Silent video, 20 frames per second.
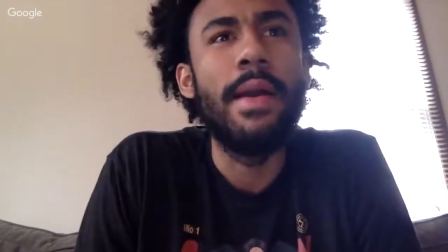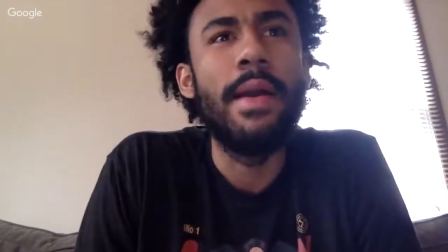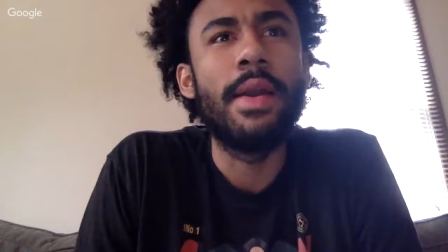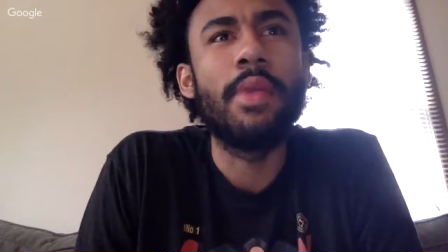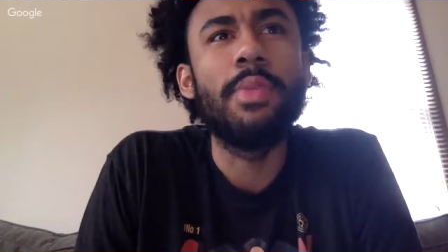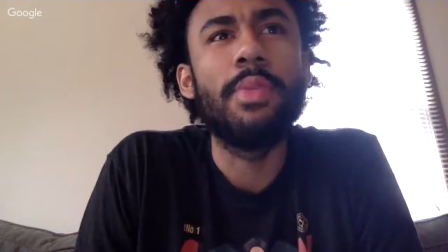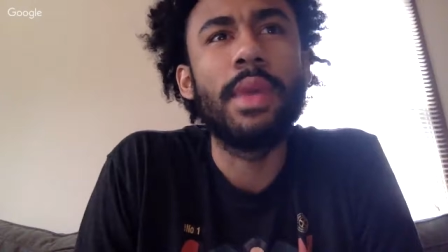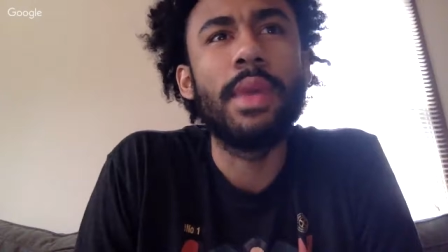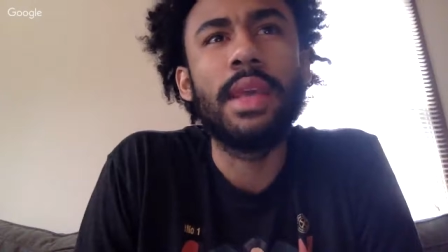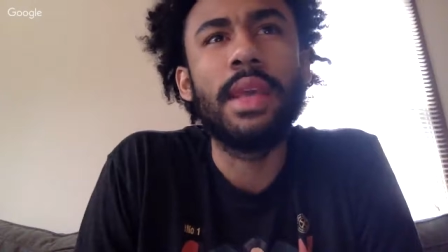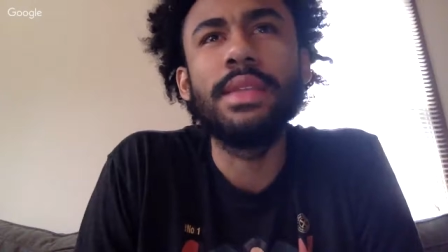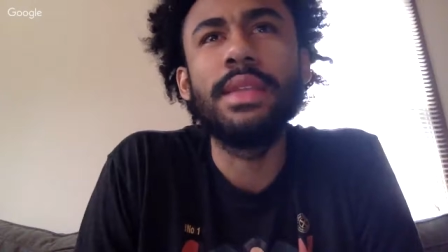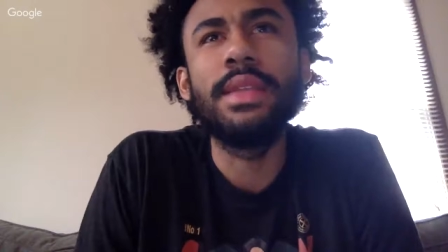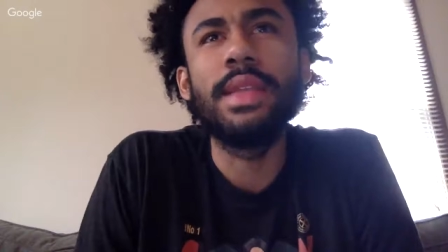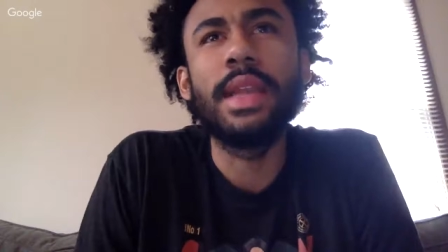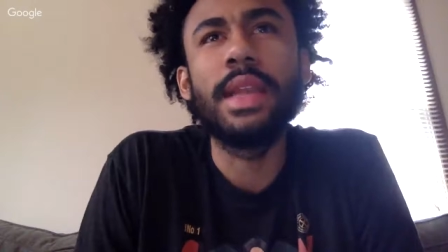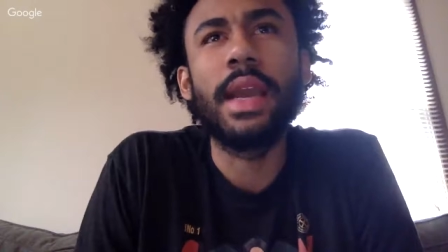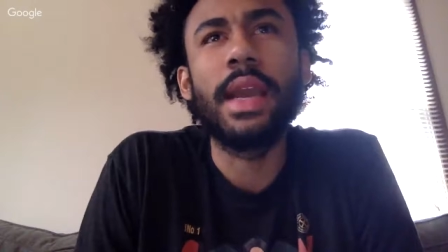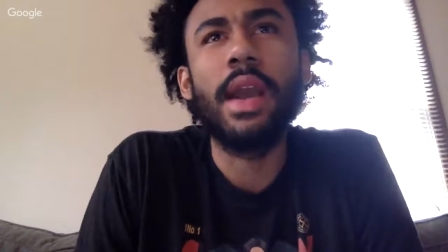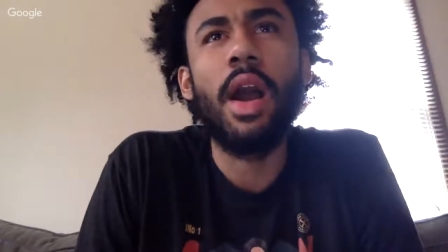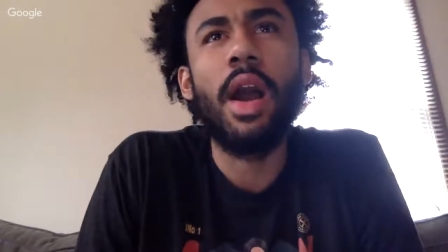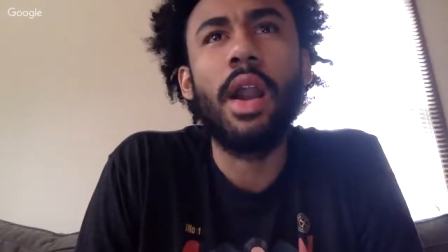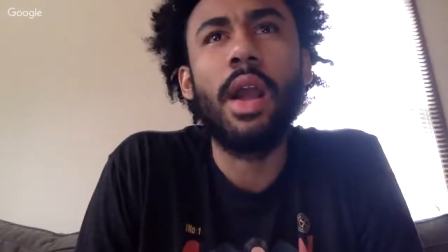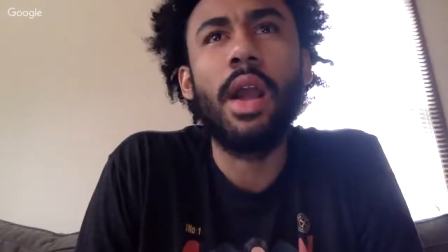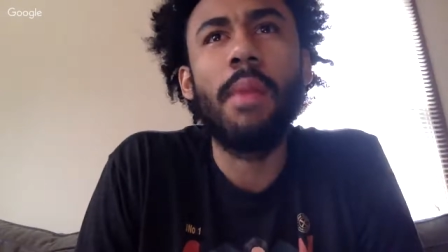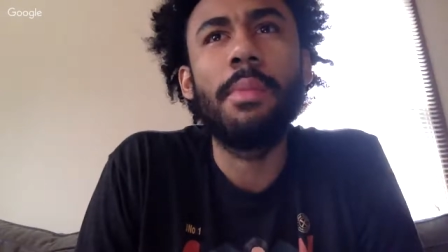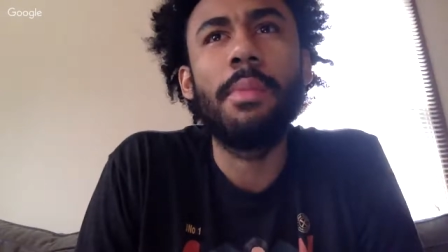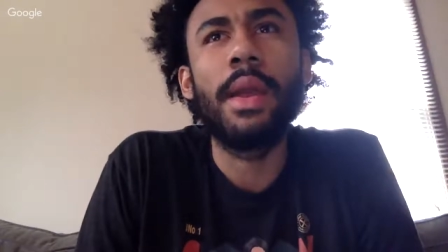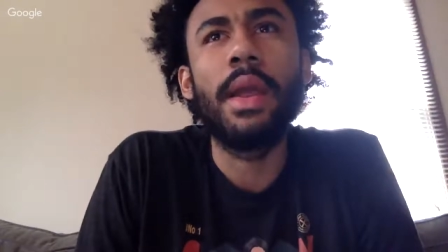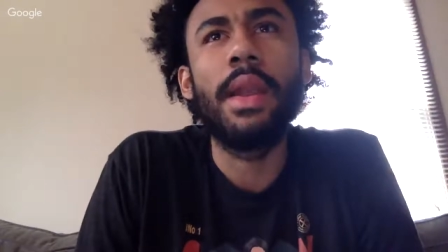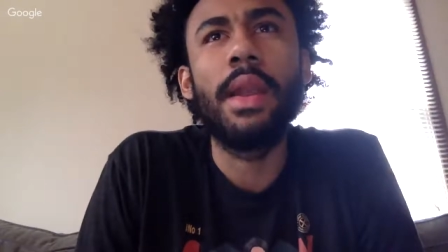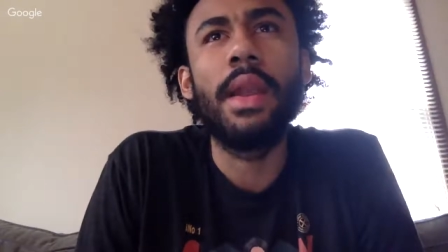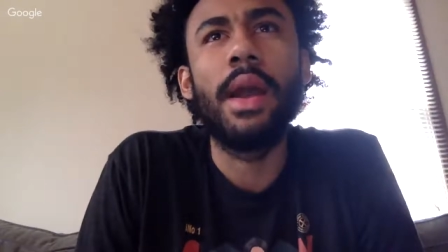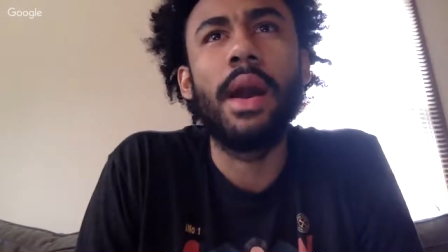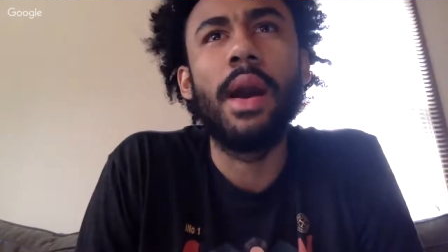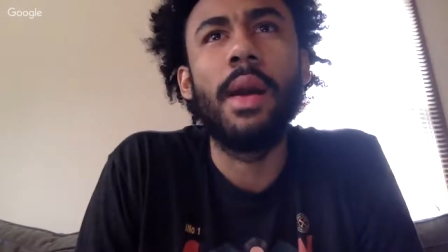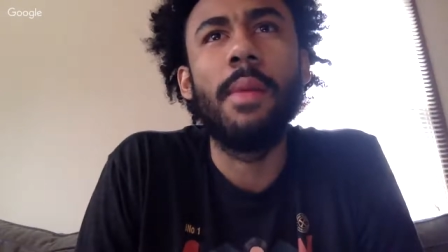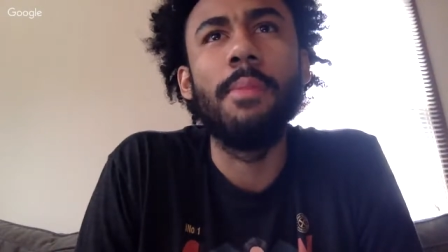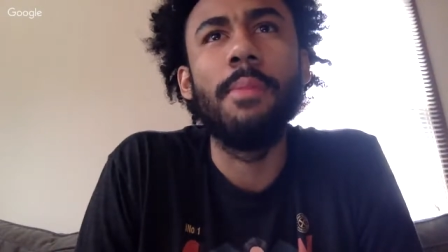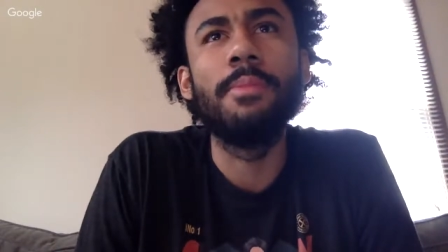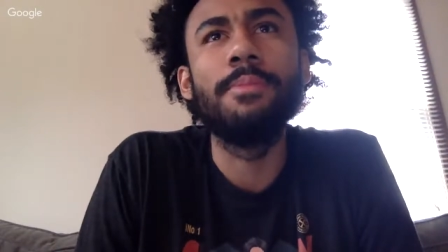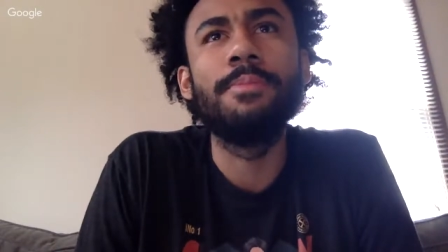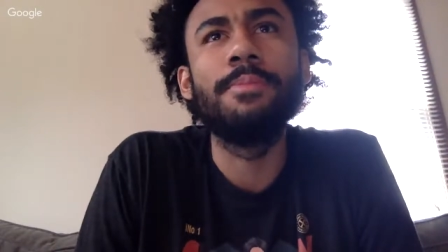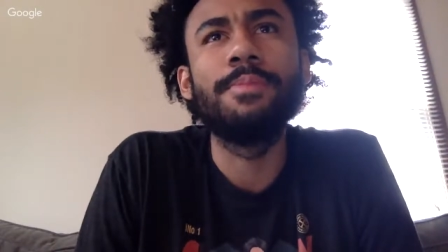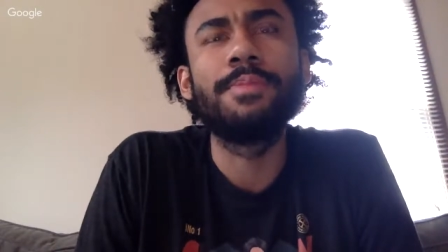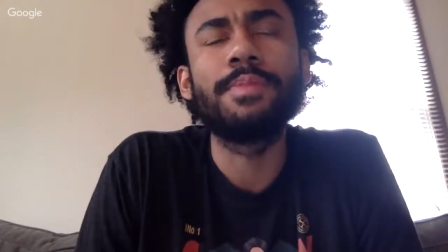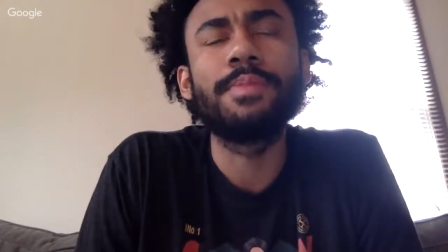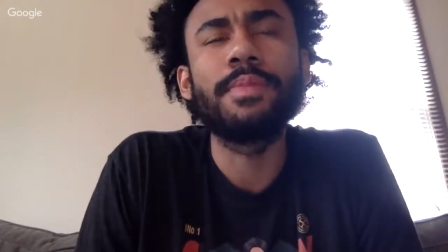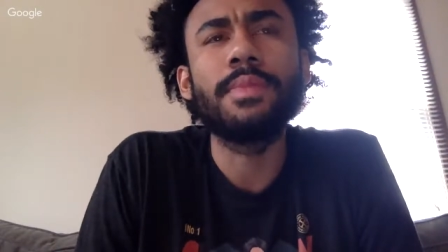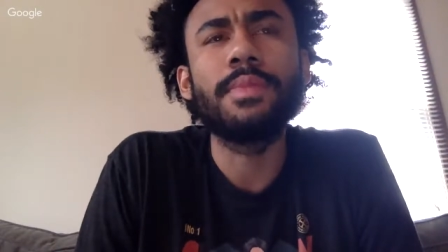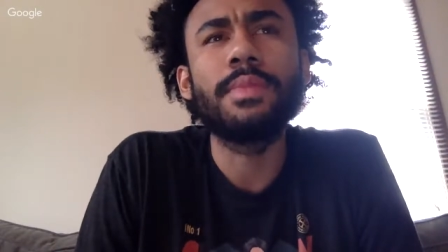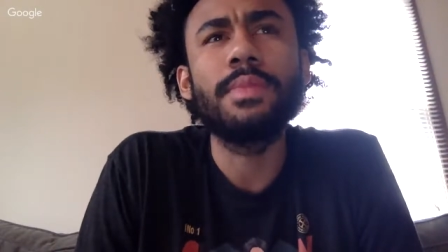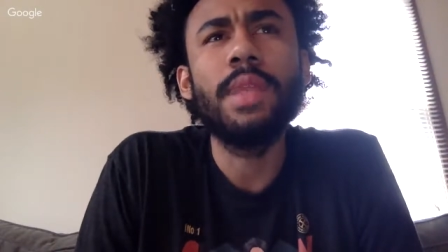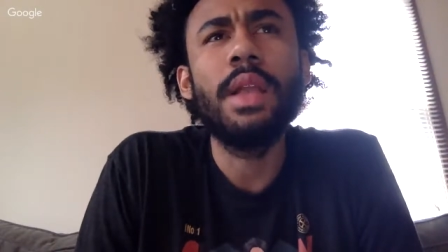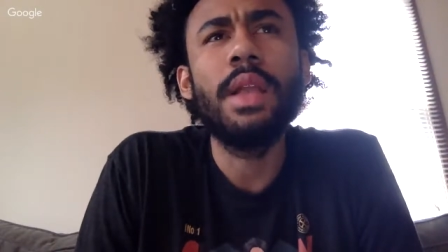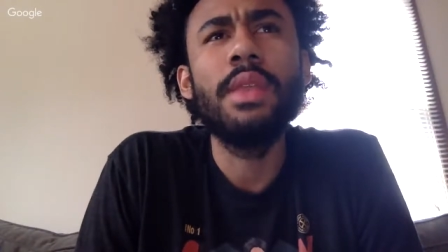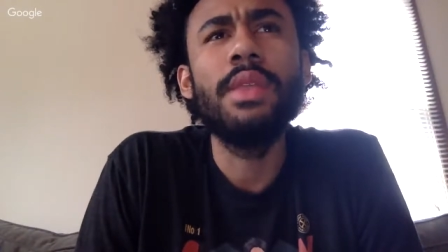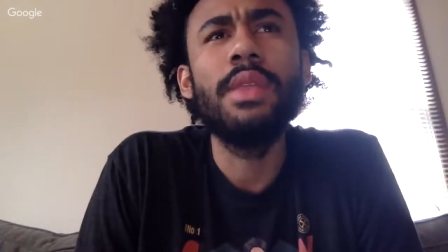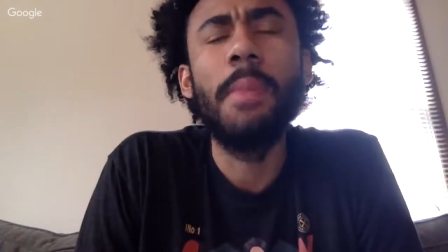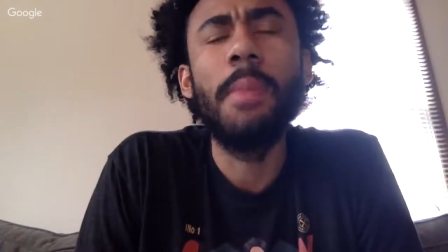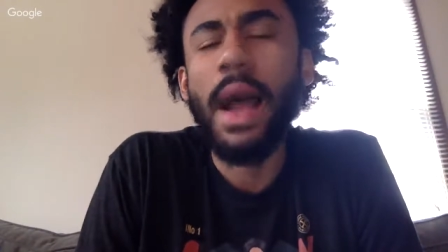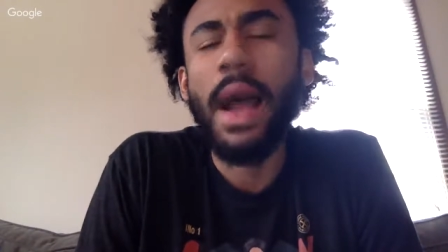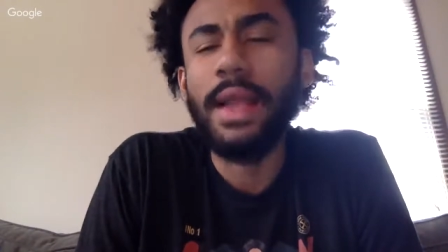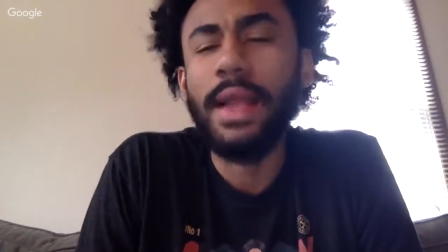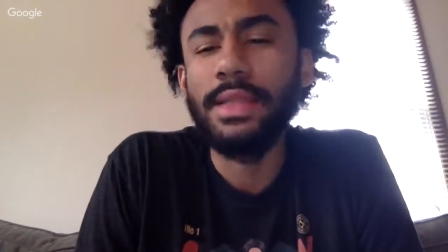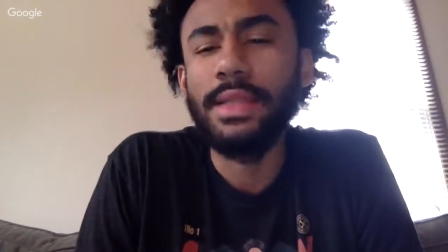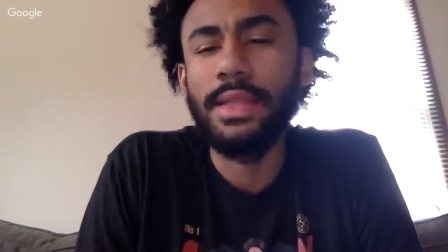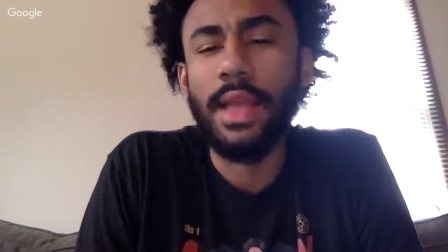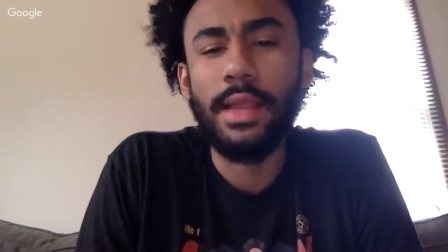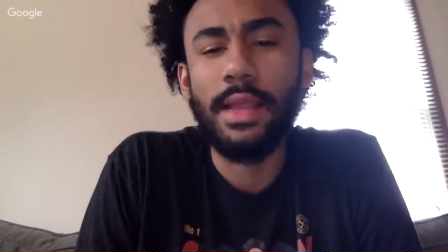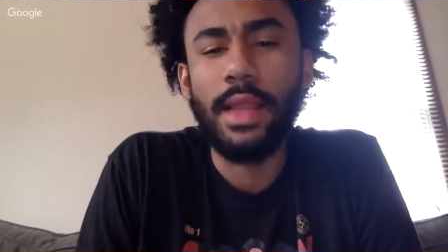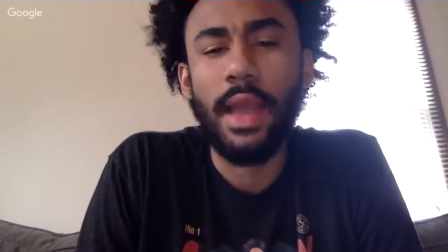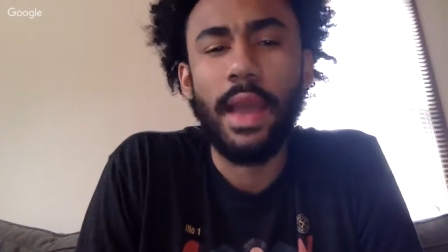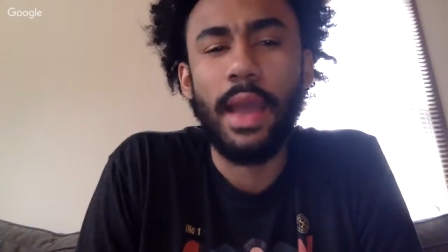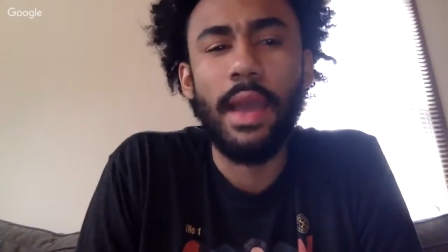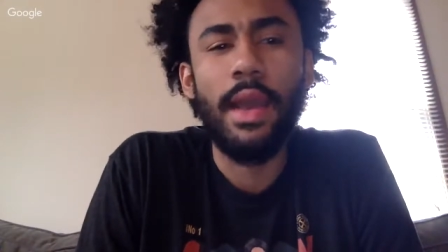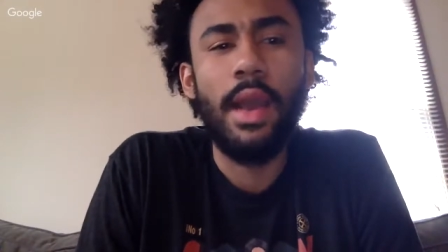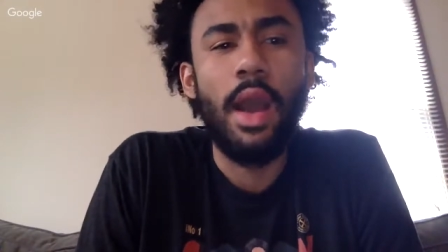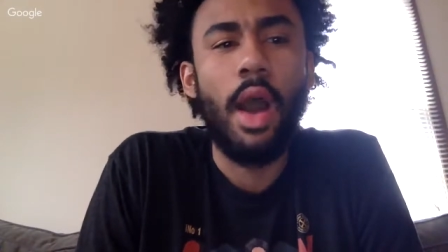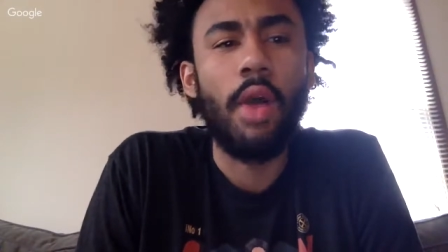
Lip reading: it would be easy to get caught up in the mindset that,